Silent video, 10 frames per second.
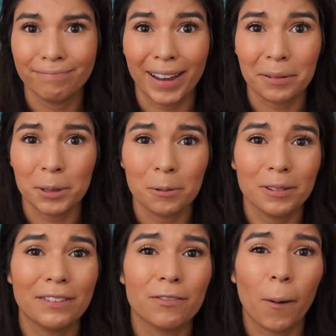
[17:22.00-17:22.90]
I don't know,
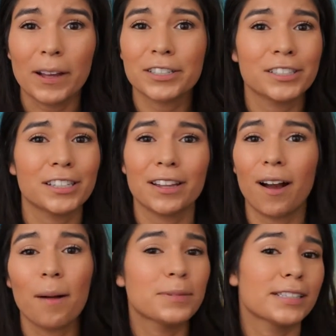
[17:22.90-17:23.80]
leave questions in the
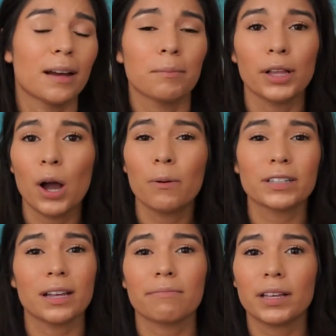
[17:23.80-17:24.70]
comments down below
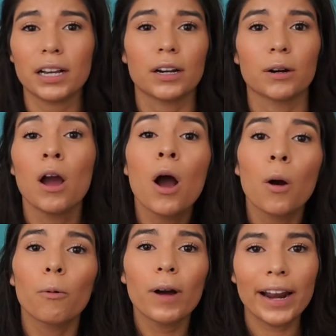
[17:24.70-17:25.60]
or something, or
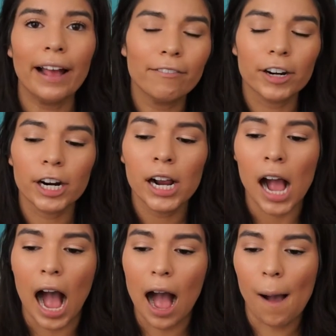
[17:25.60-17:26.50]
whatever.
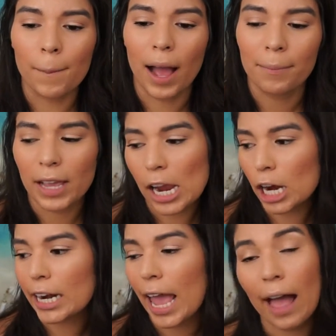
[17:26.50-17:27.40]
I'm
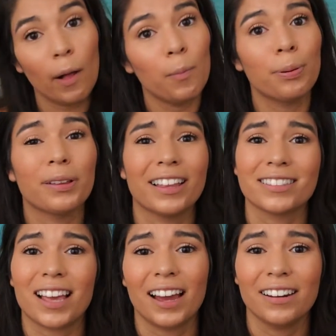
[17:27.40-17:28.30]
here to help.
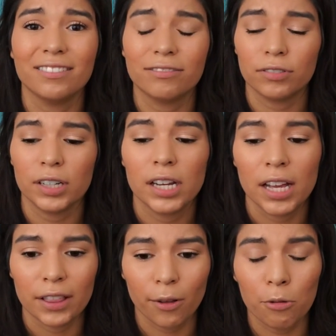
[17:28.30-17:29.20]
That's kind of
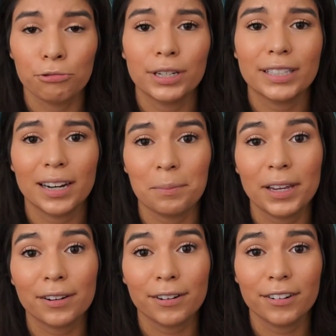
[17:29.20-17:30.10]
the whole reason I'm
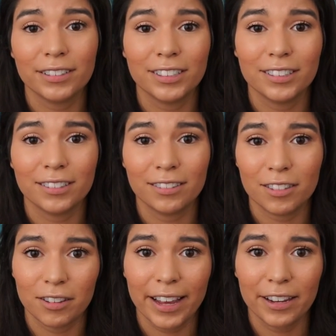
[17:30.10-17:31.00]
here, is
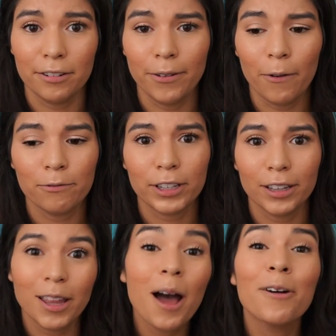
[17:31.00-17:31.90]
so that you don't
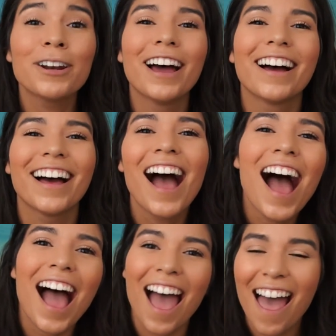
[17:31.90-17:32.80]
feel alone.
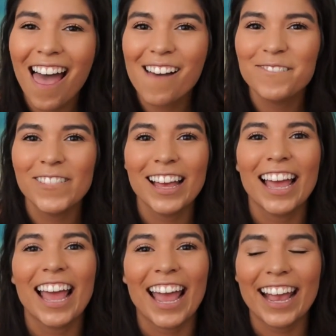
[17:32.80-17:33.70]
And
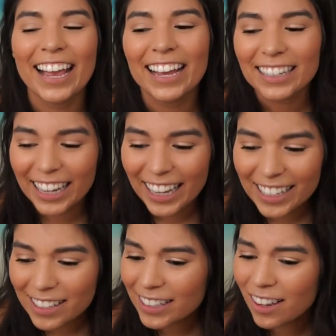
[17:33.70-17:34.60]
I
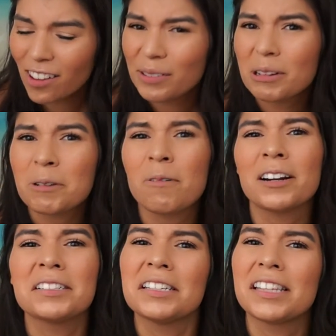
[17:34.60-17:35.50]
guess that's all I really
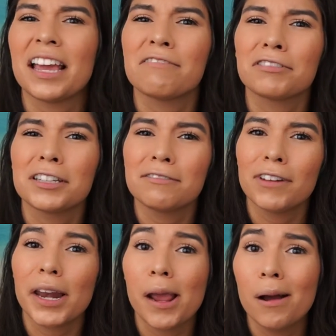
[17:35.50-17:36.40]
wanted to say for this
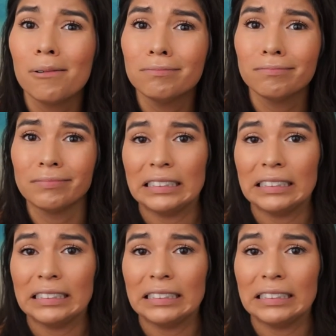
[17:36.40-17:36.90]
video.